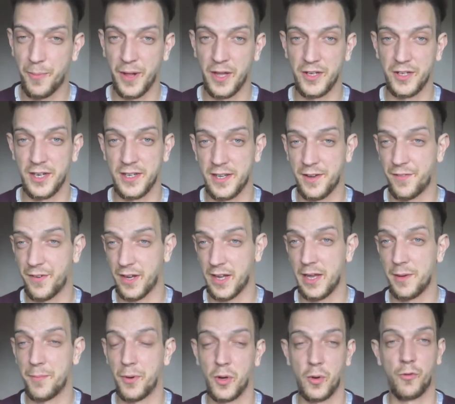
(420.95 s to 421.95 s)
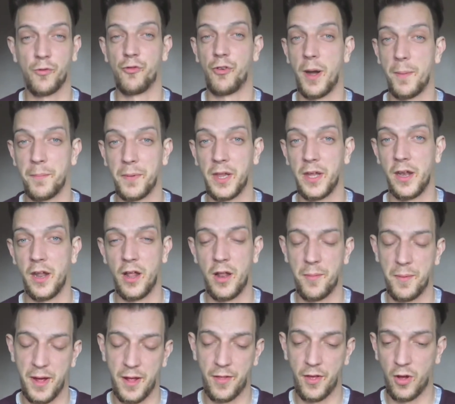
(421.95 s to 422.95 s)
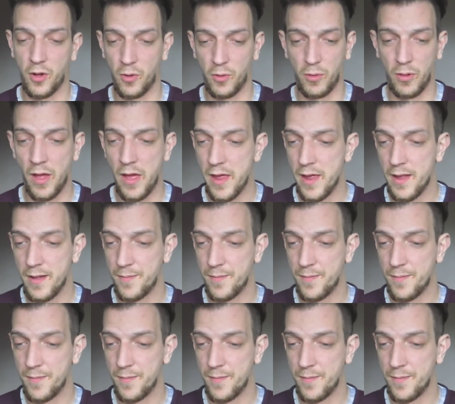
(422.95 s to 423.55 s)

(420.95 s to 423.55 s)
apologise if I keep on rambling on about the whole,